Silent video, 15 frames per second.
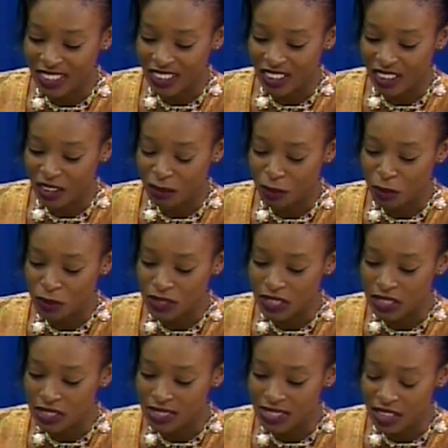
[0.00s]

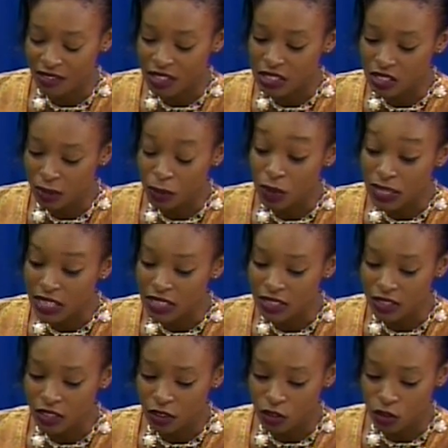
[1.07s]
about
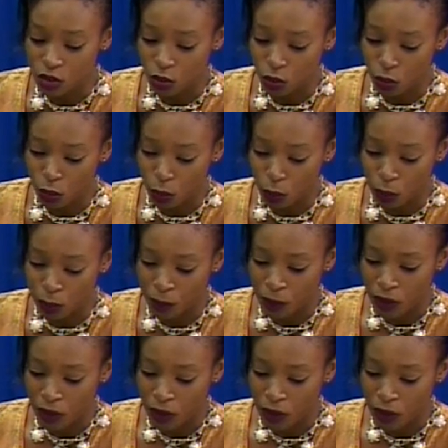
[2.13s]
18 years ago.